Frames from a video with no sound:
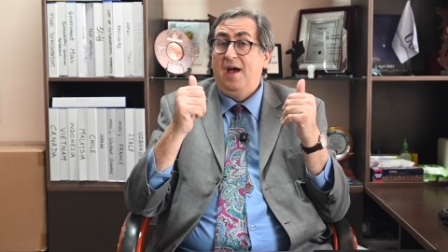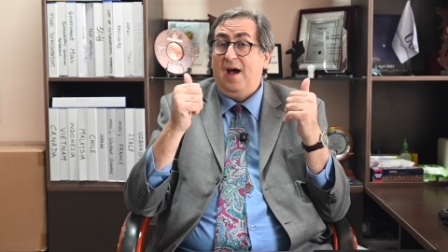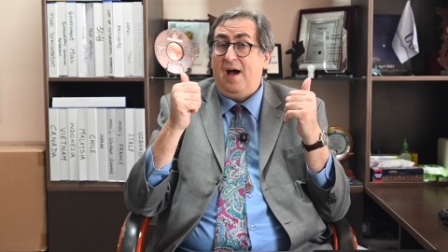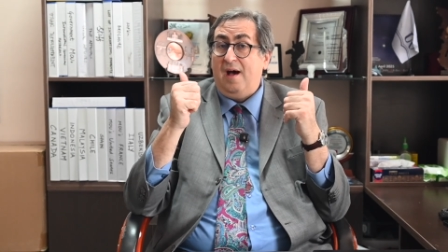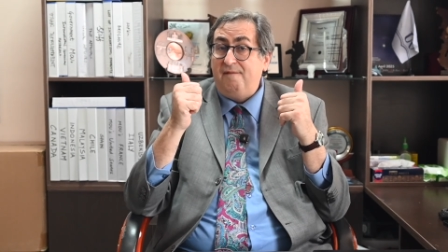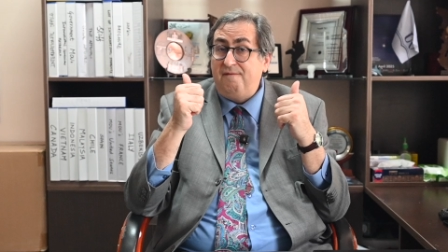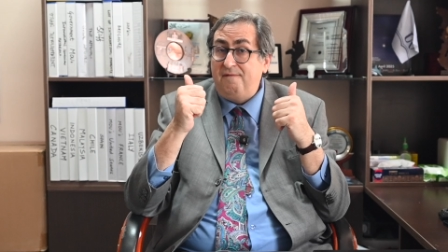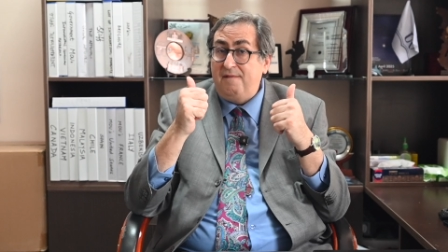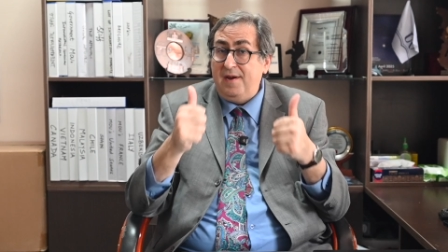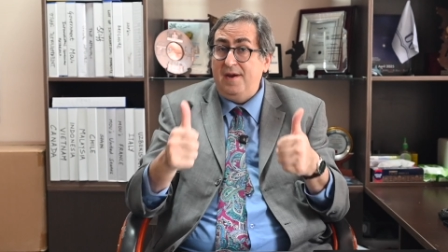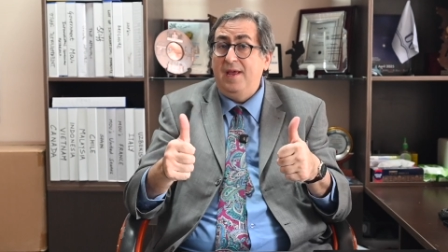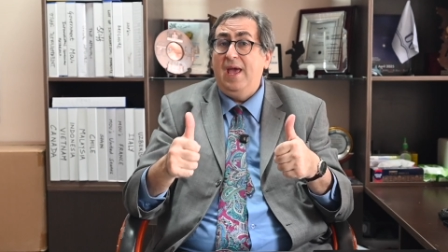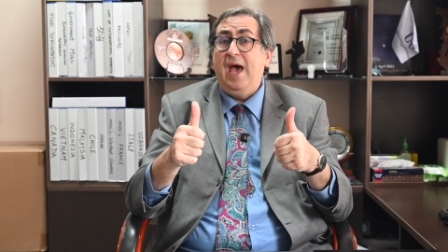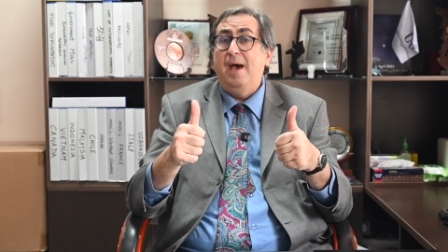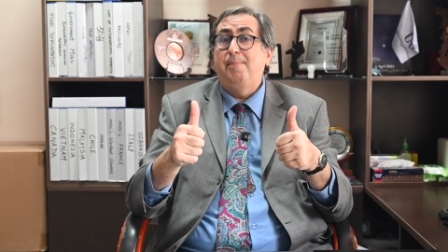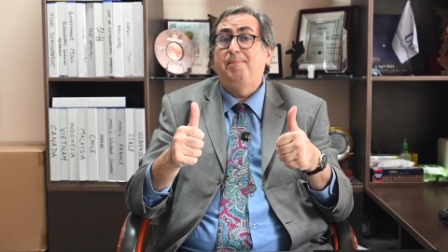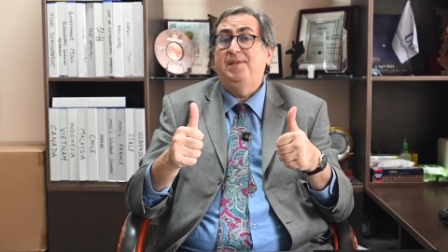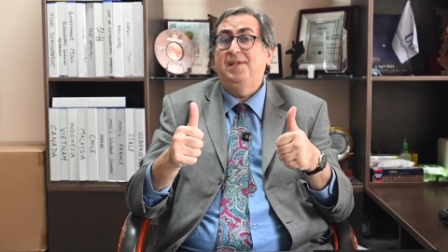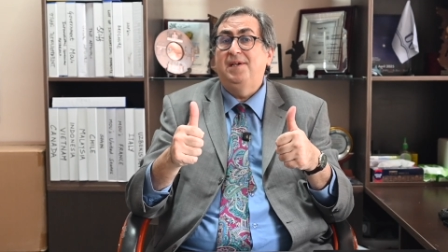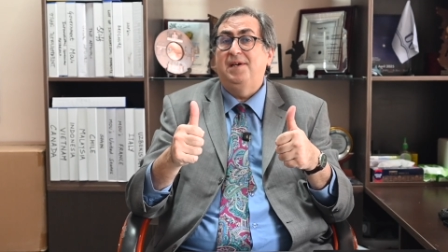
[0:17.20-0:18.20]
I'm very
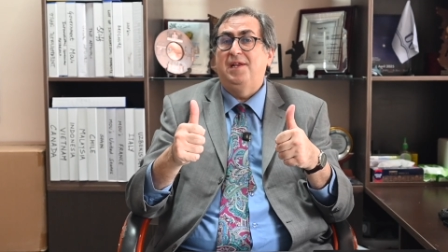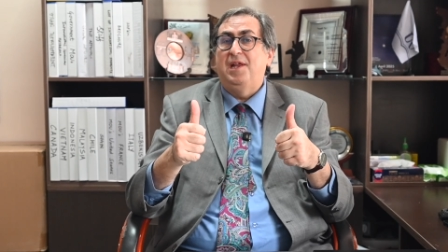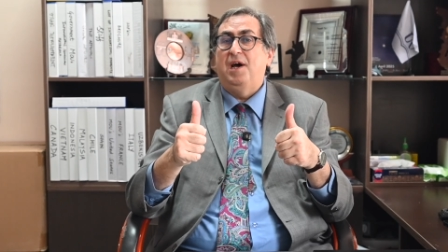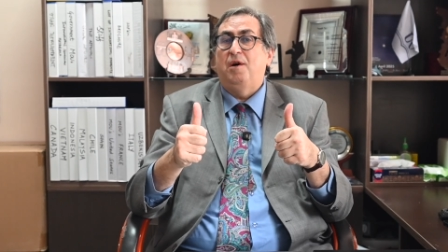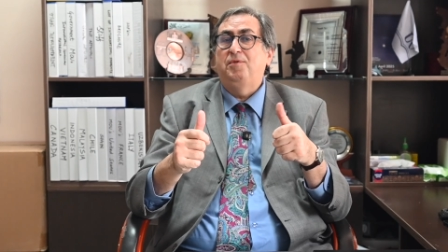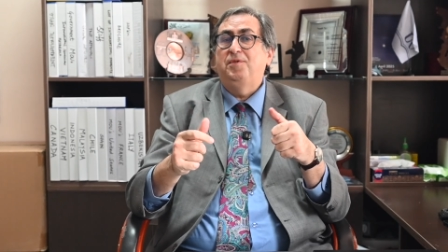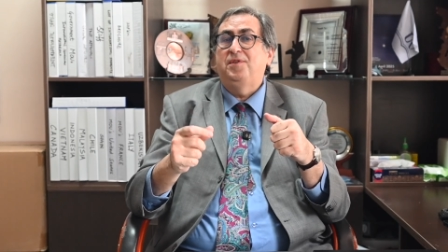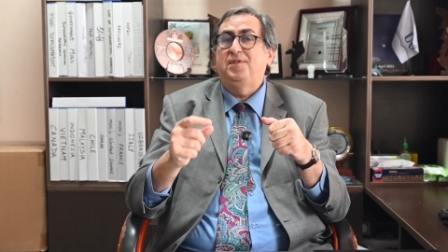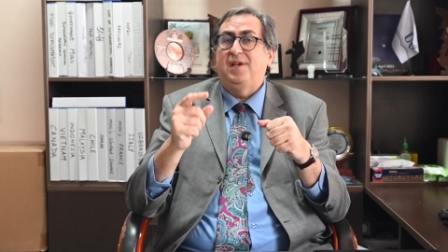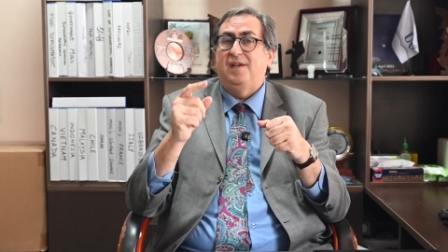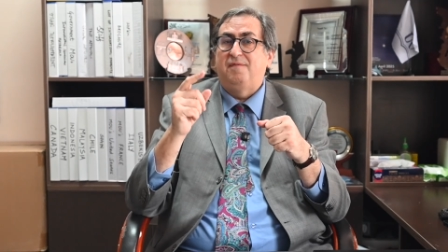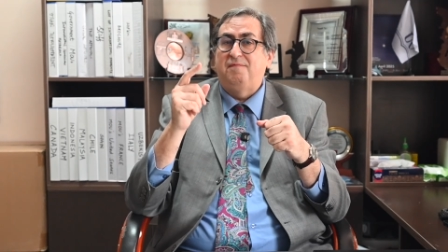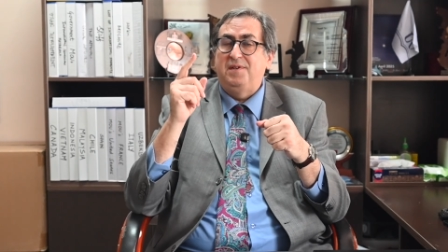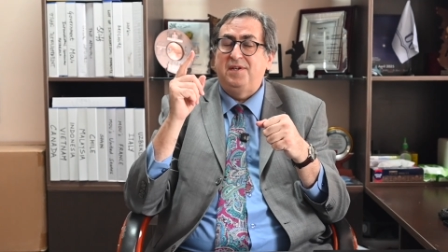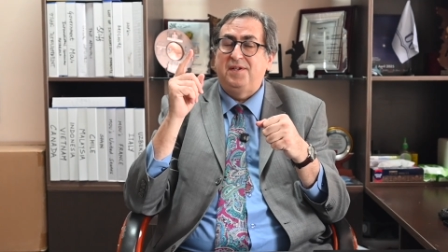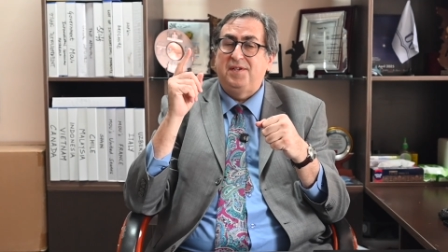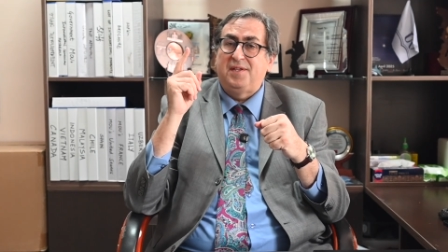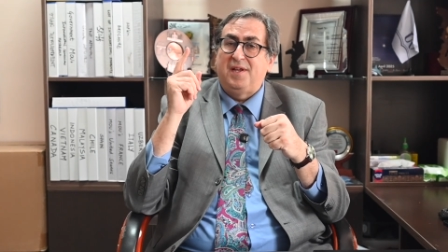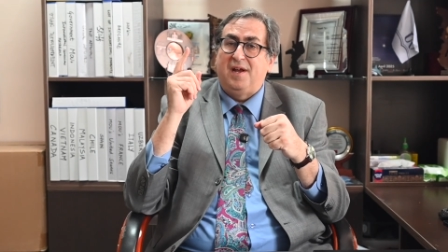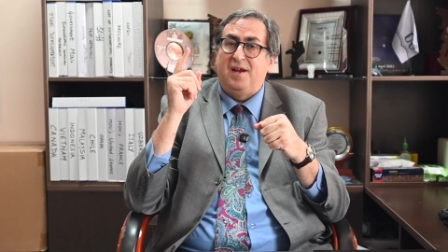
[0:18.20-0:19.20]
happy to announce that we
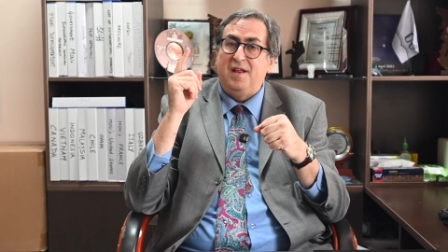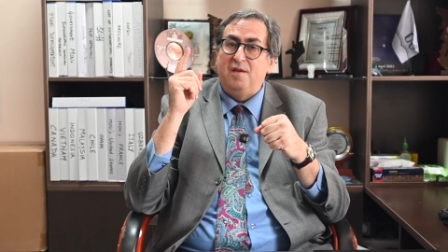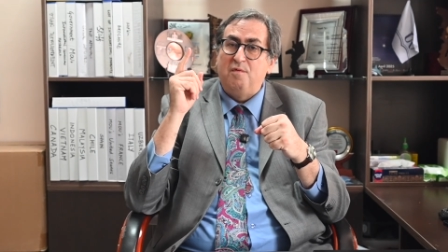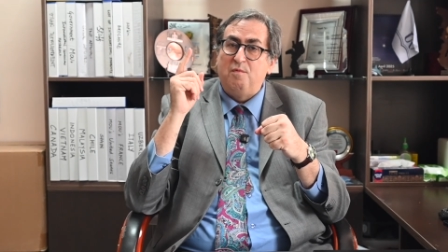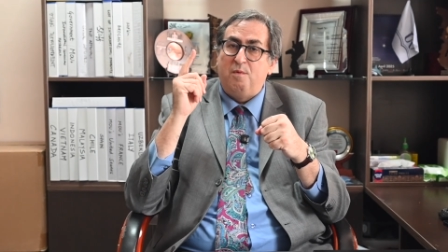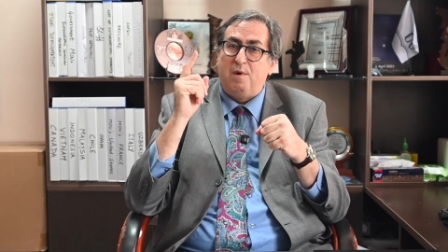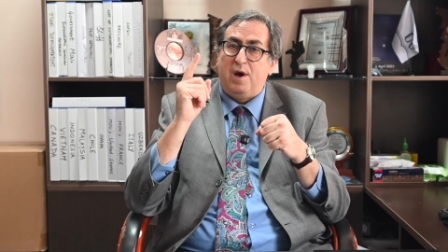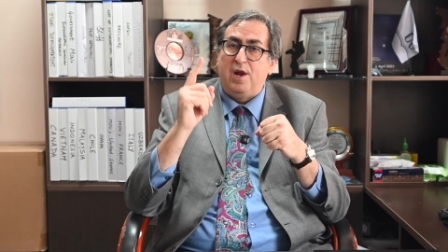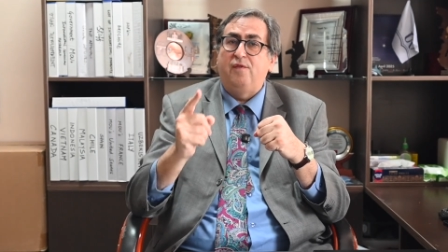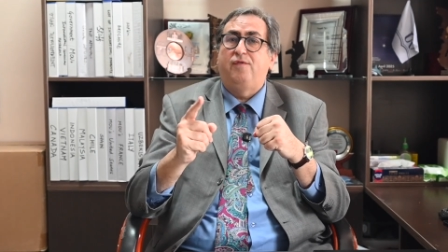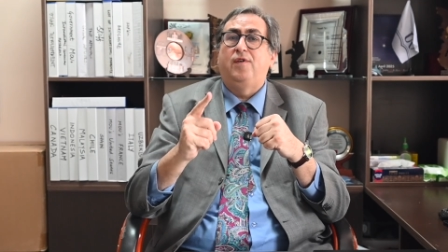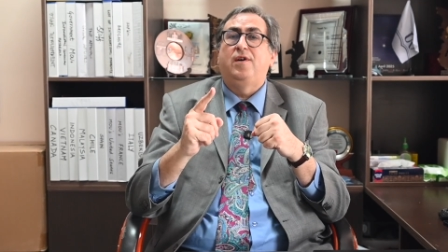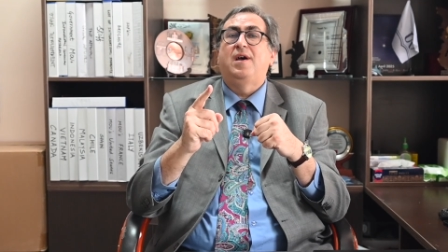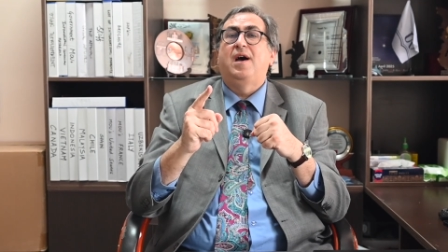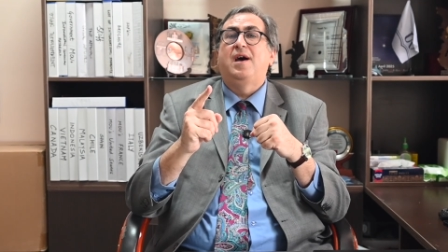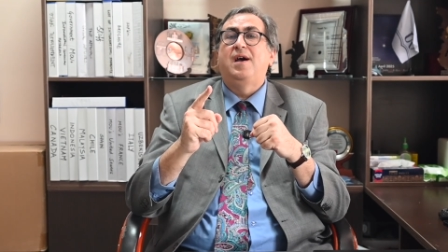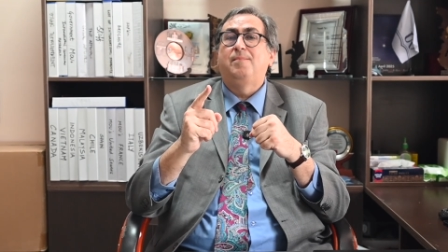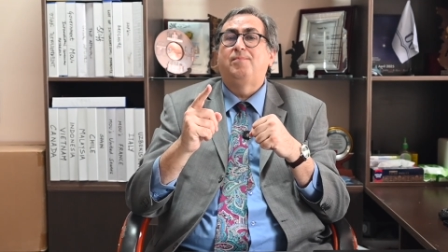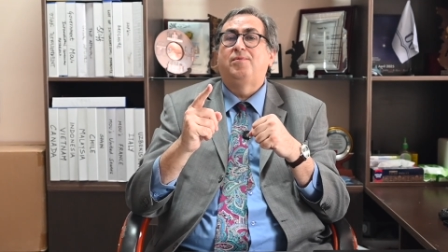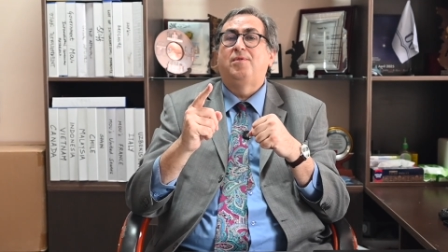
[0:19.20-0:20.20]
are starting
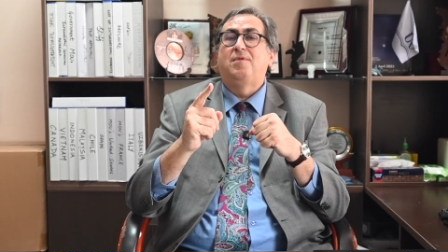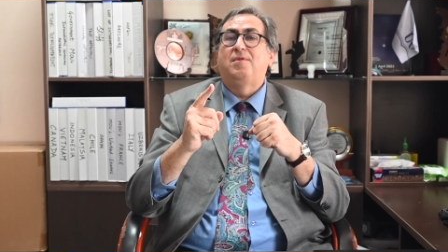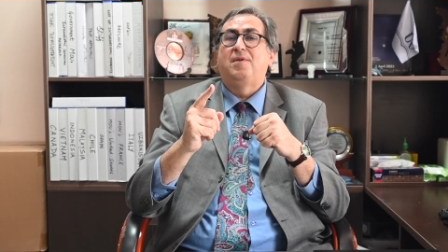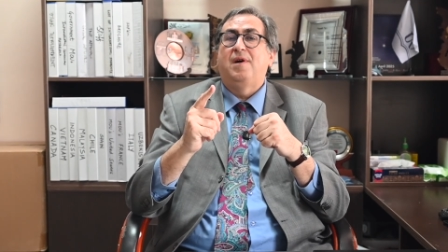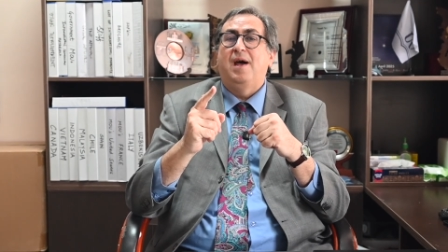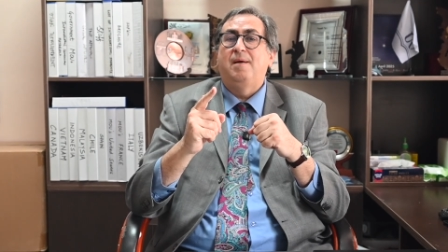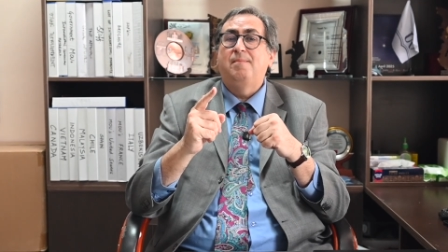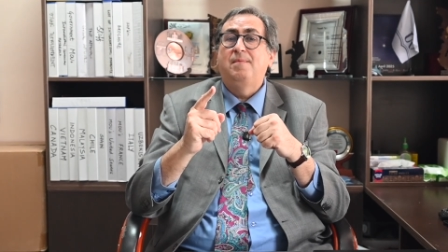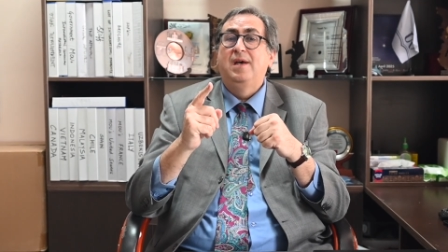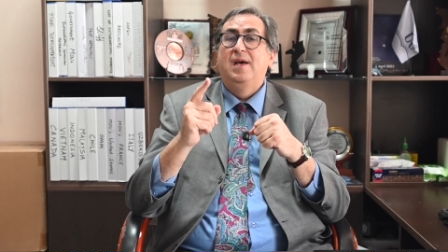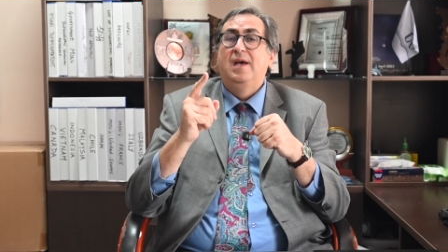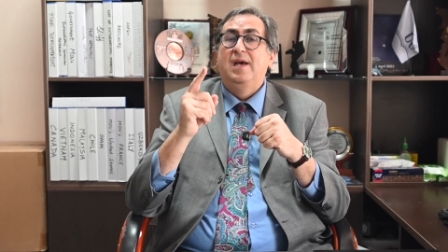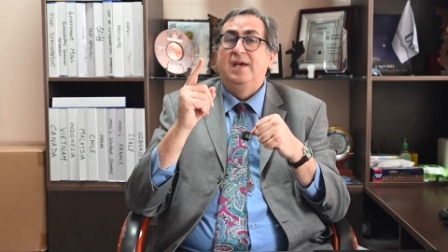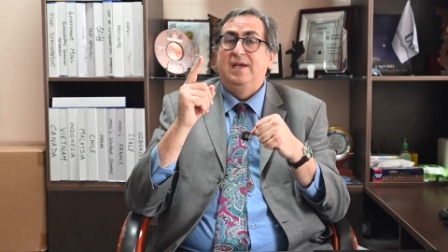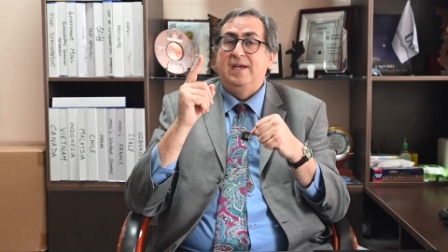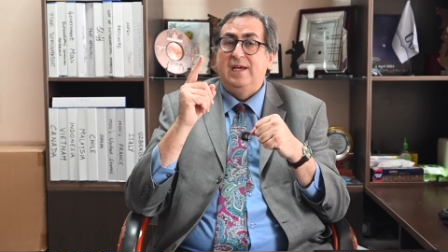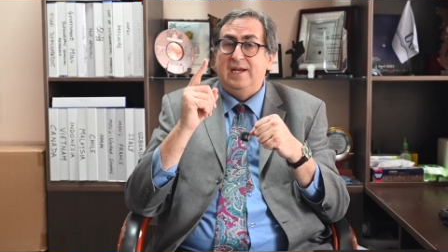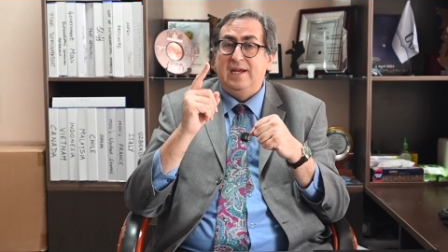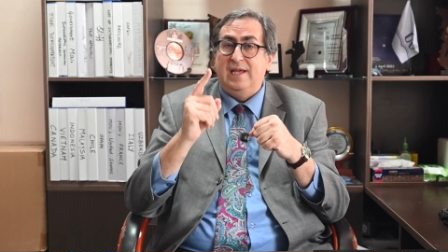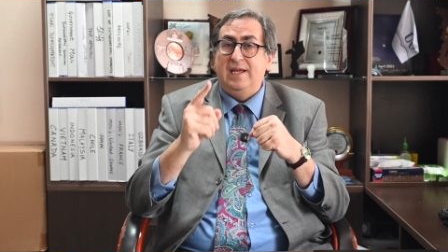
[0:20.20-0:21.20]
one-of-a-kind program
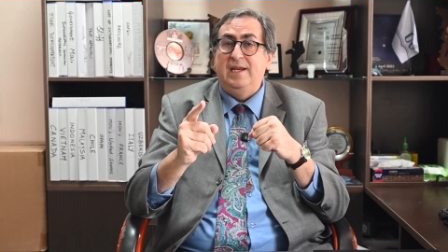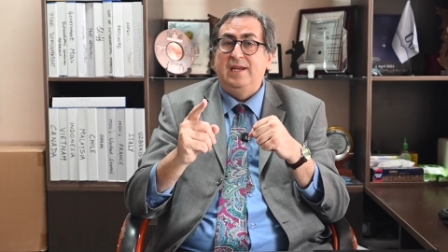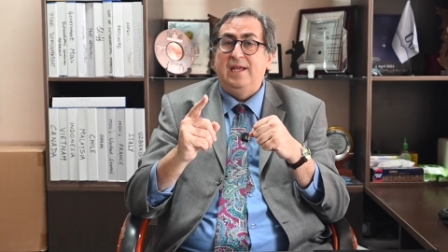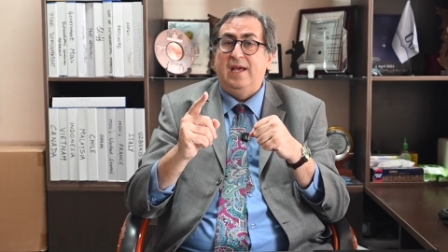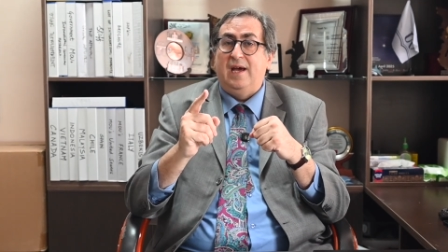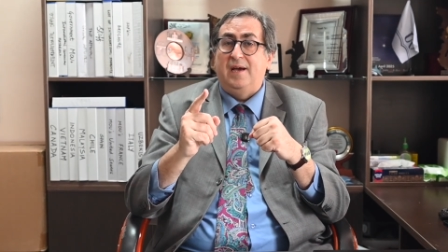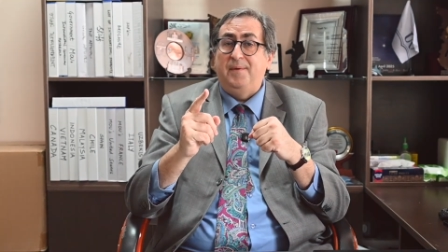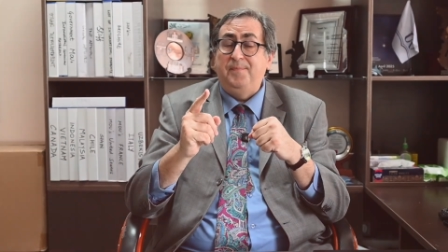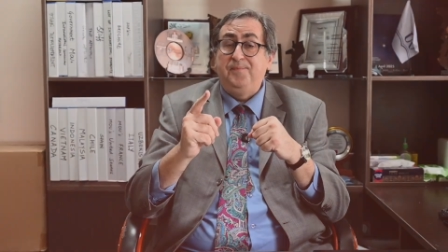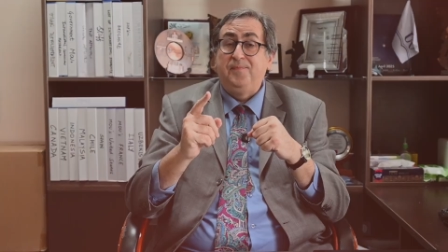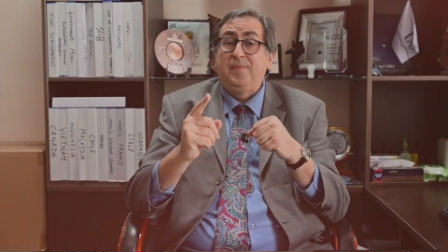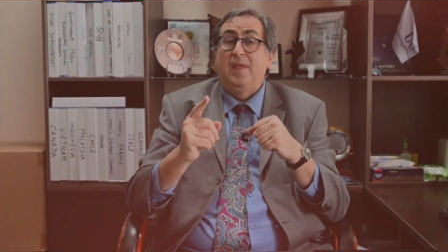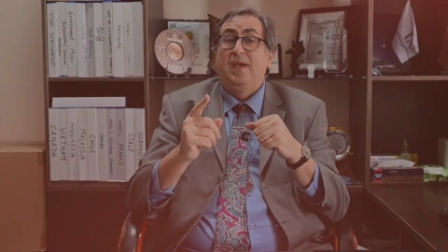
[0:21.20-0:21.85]
in India